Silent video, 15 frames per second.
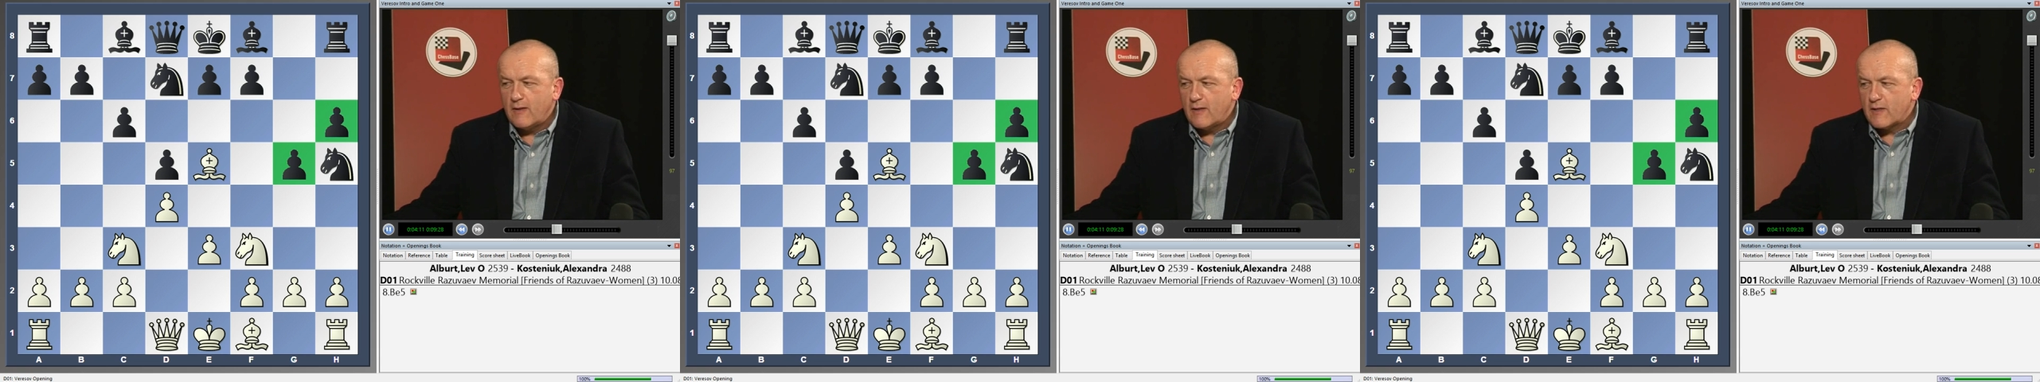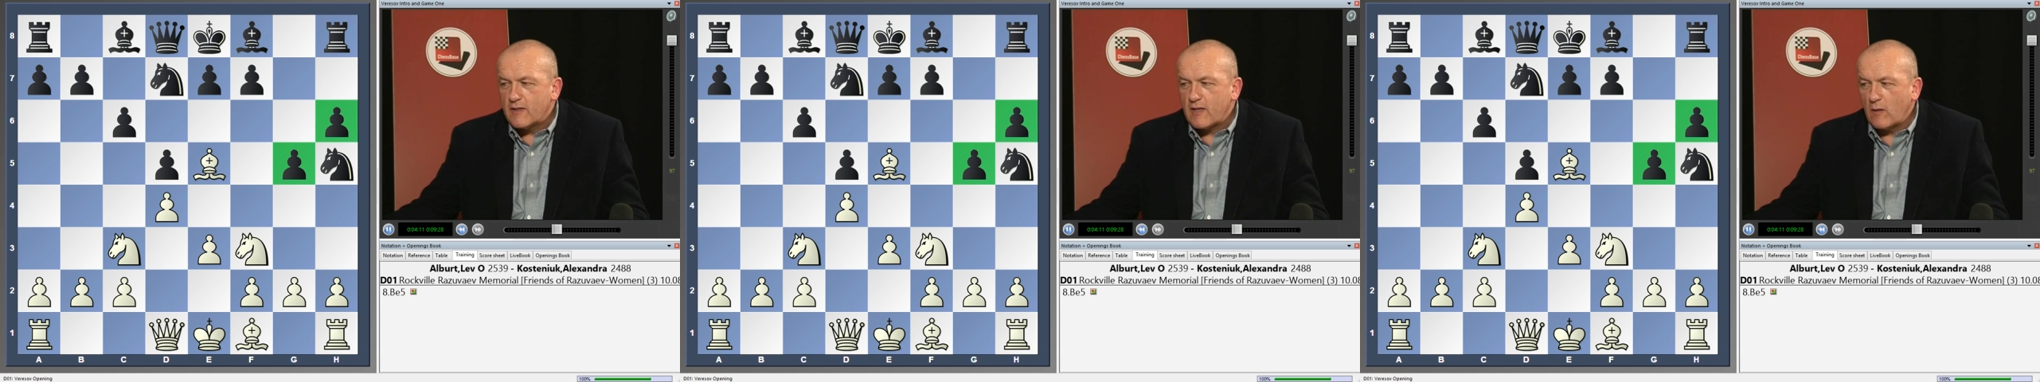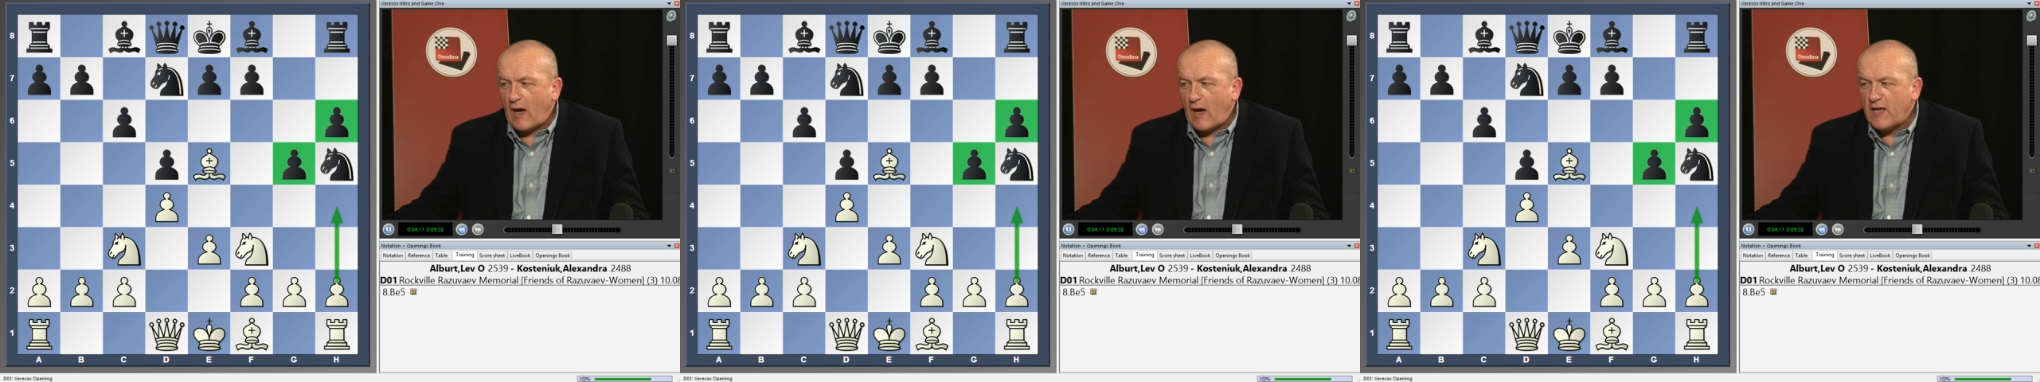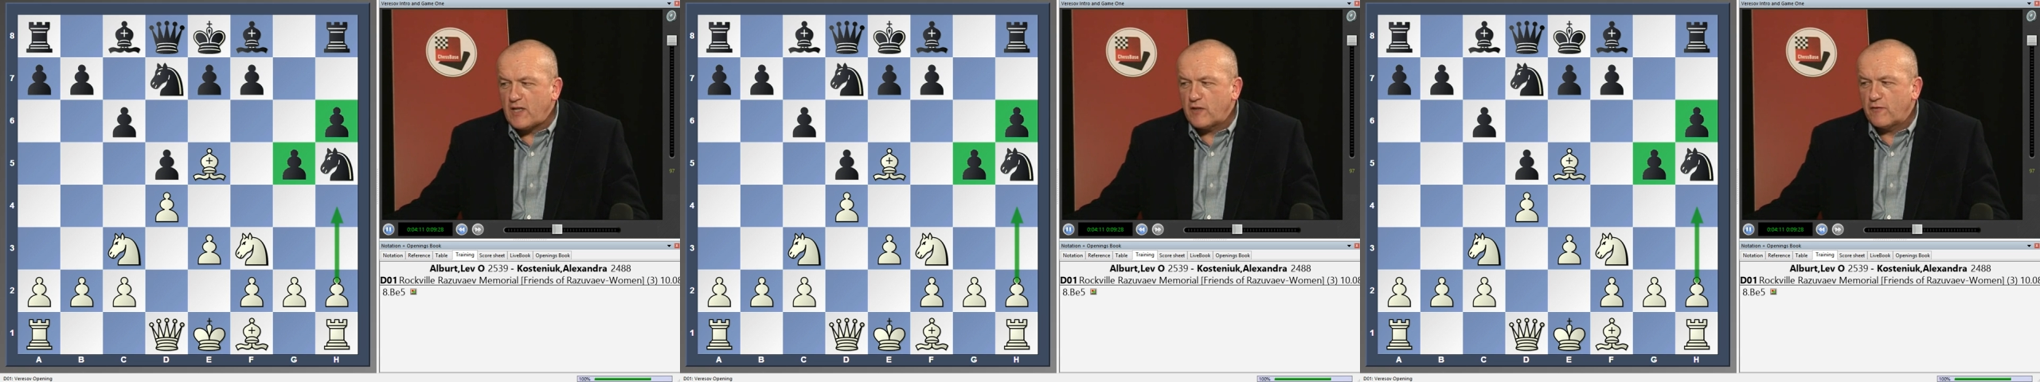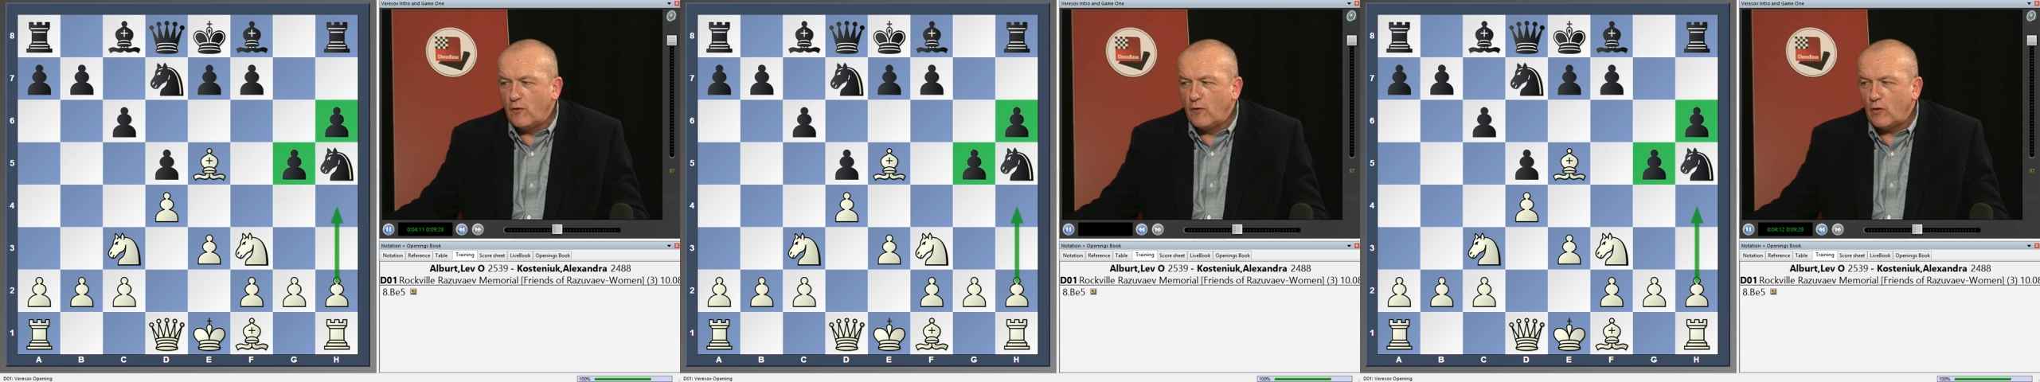So
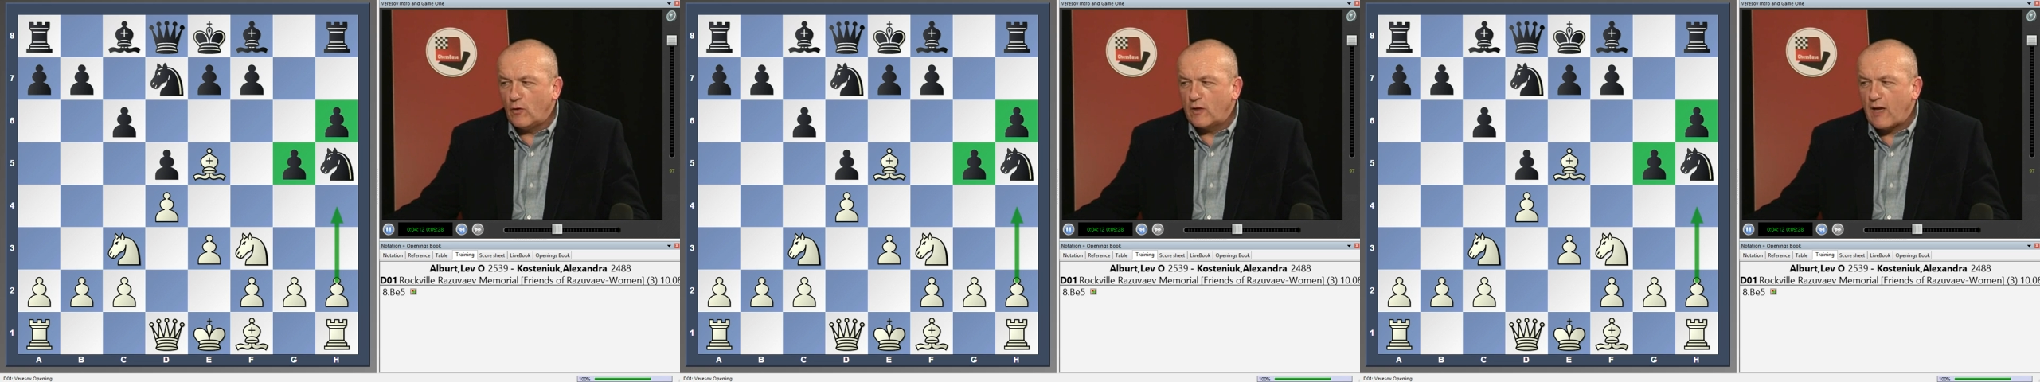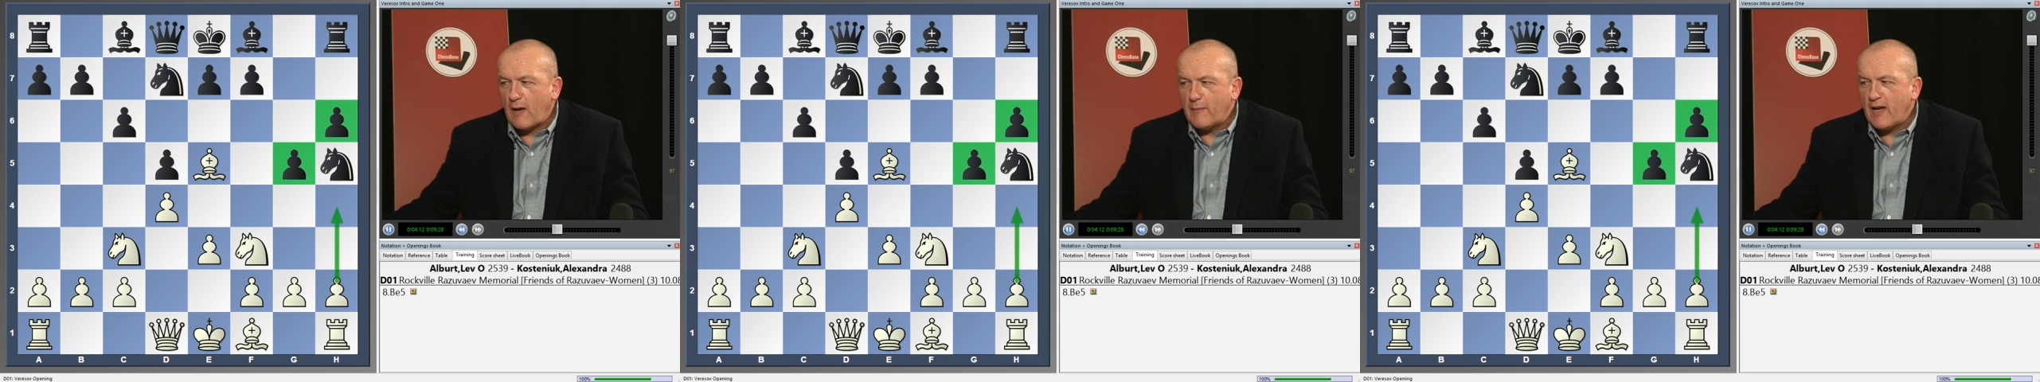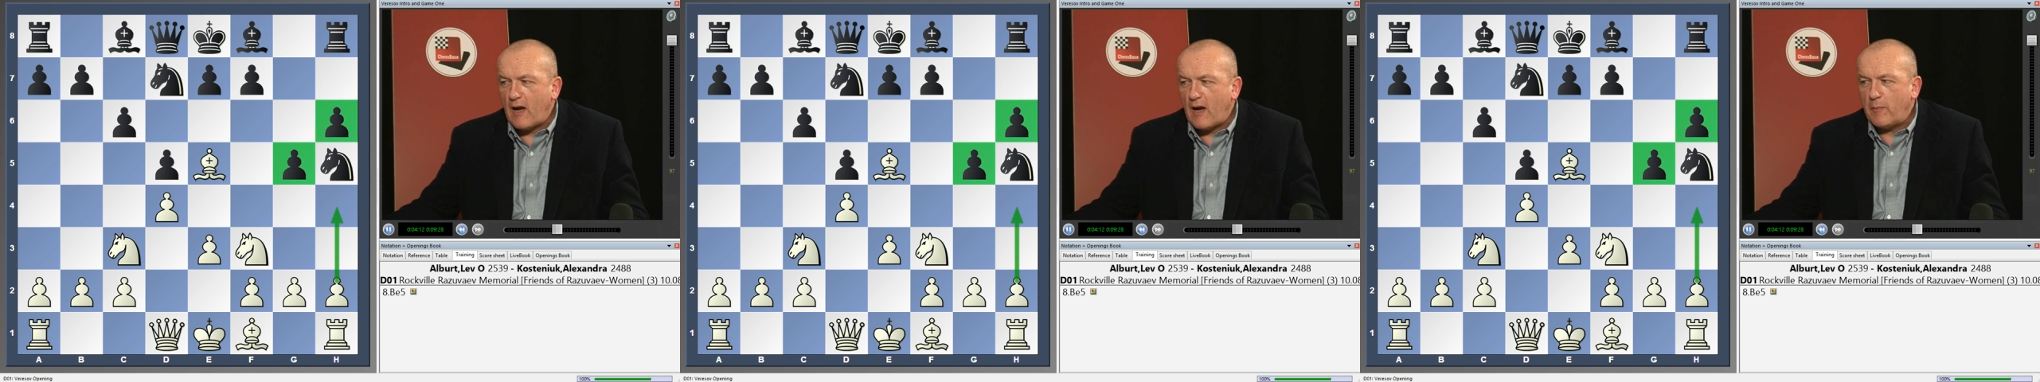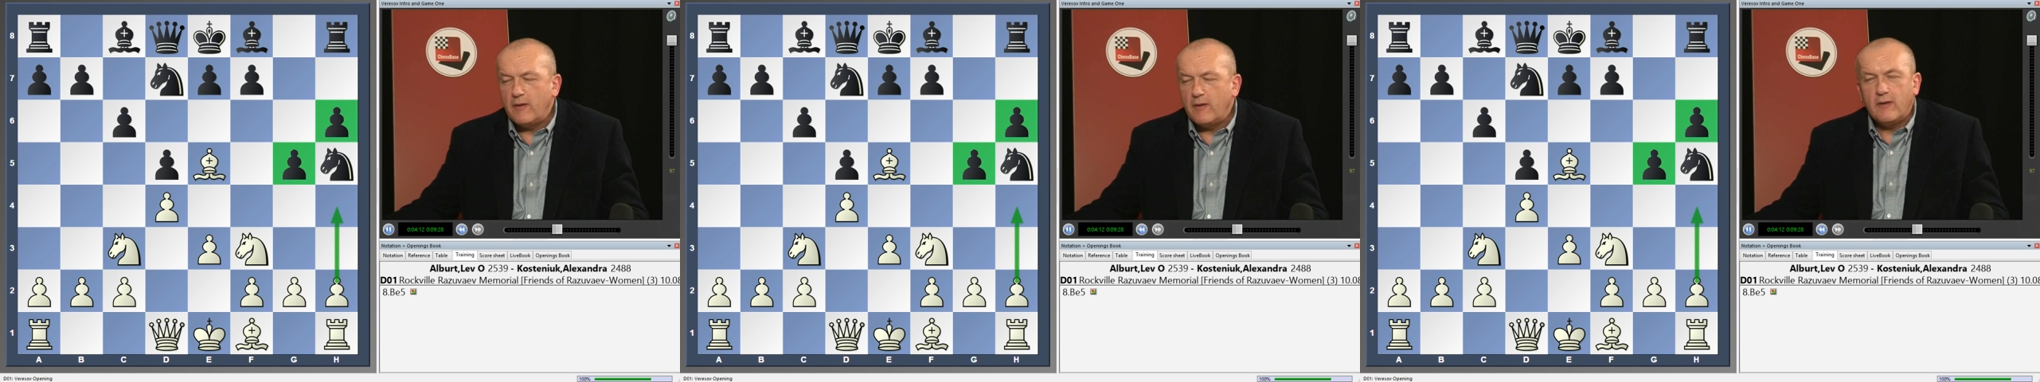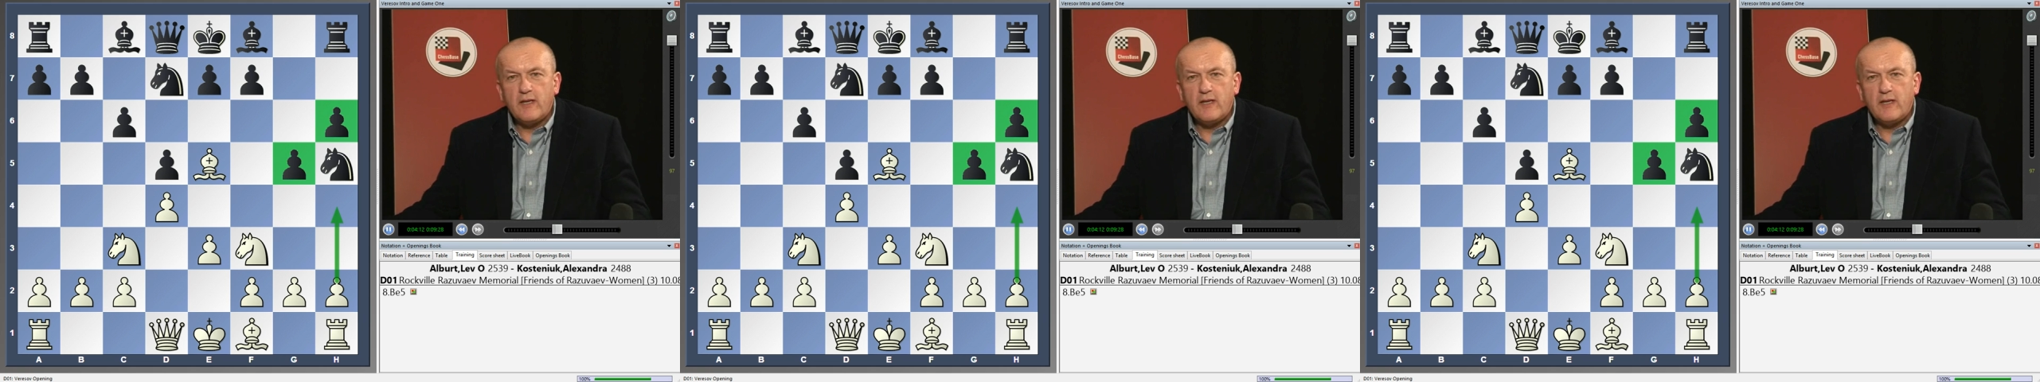h4 coming up